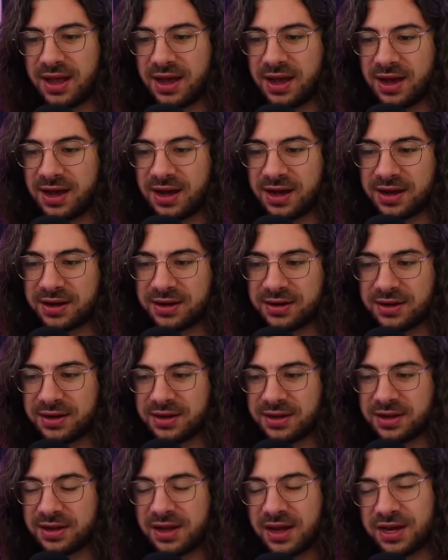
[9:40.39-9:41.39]
are
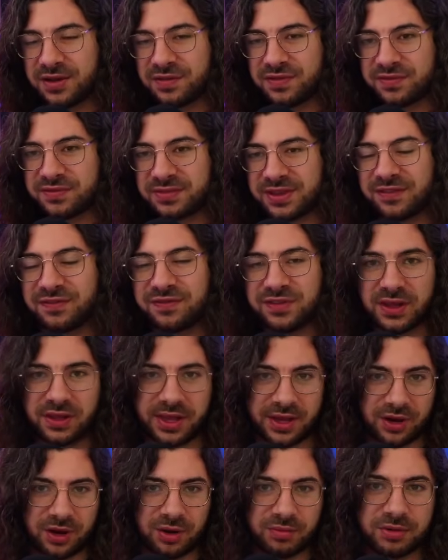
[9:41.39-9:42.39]
kind of, they feel
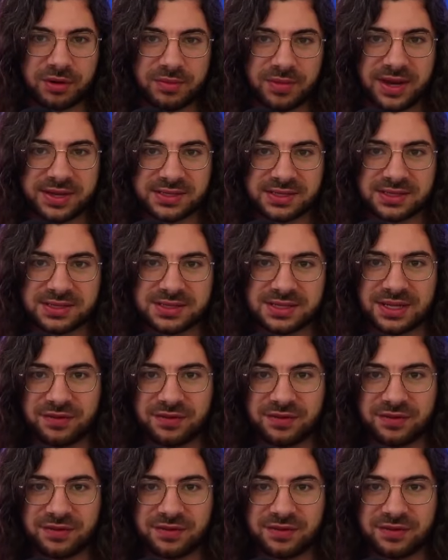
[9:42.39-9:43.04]
like compromises